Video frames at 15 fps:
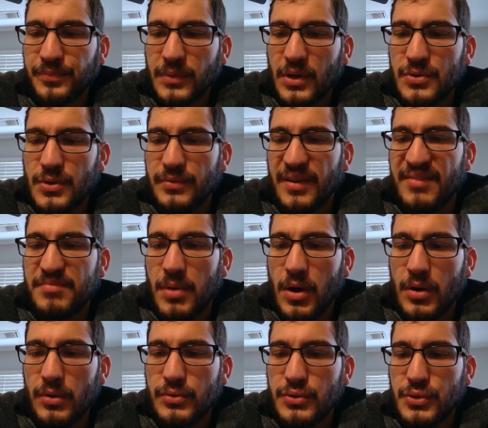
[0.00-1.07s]
So if I
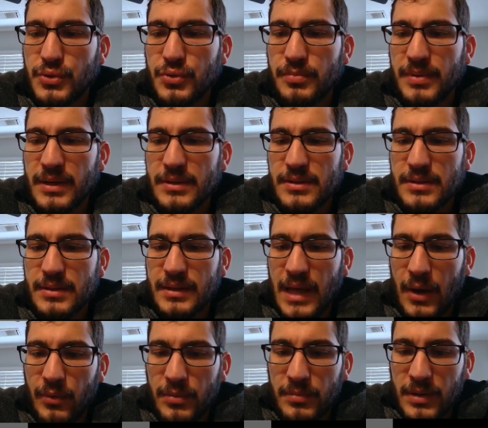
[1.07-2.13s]
borrowed 2 bits,
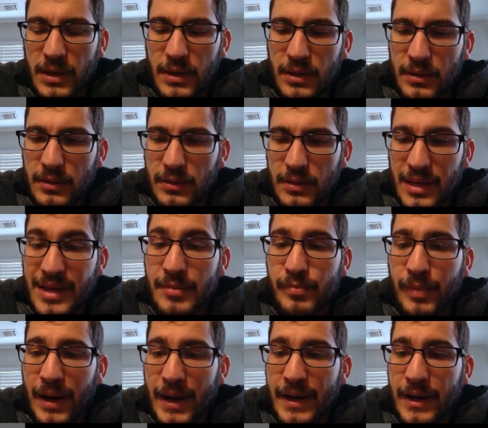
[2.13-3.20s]
that would mean in
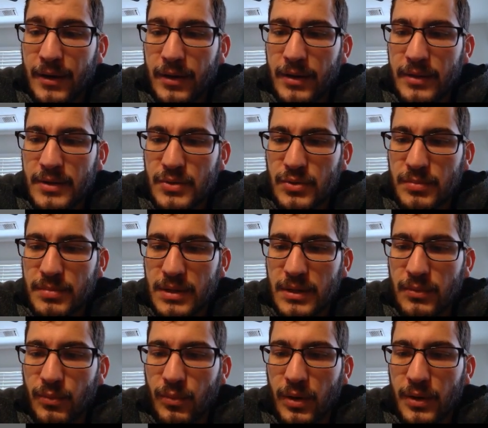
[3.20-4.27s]
binary, this would be a
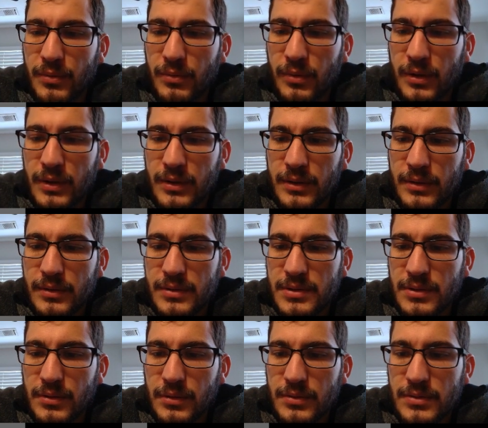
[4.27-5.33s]
1, 1,
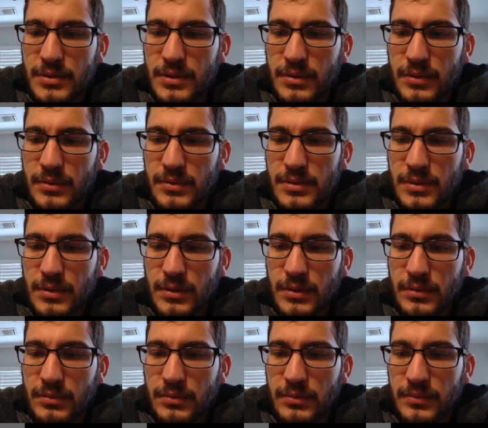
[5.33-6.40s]
0, 0,
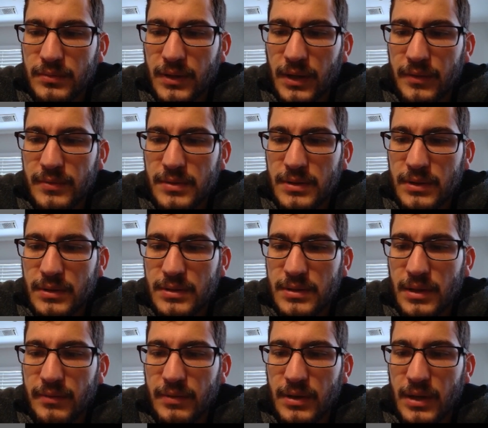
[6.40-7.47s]
0, 5, 6,
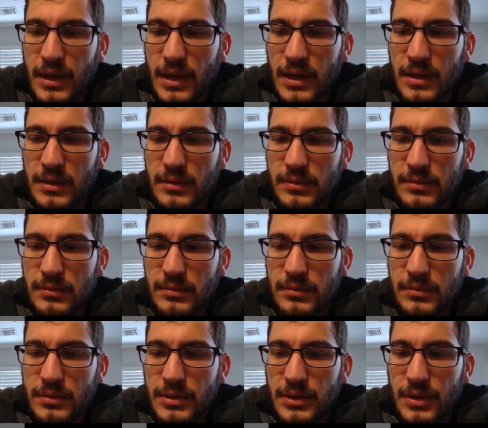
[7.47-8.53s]
7, 8
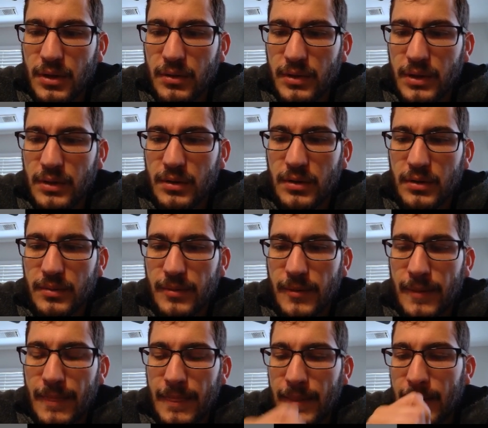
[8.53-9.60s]
to go here.
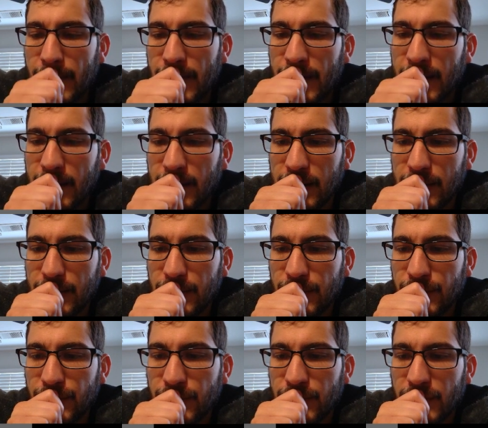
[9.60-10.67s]
And
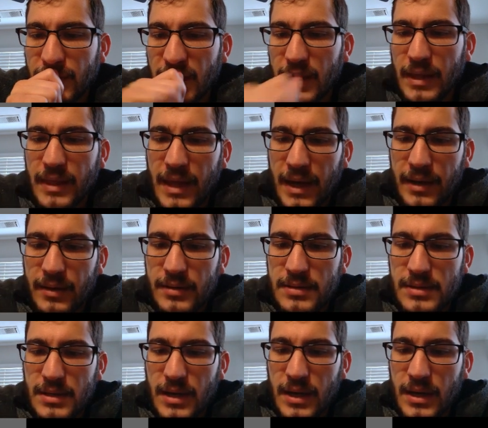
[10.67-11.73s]
and that
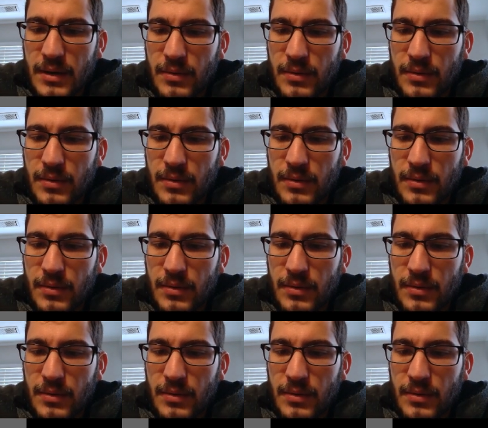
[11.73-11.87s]
is a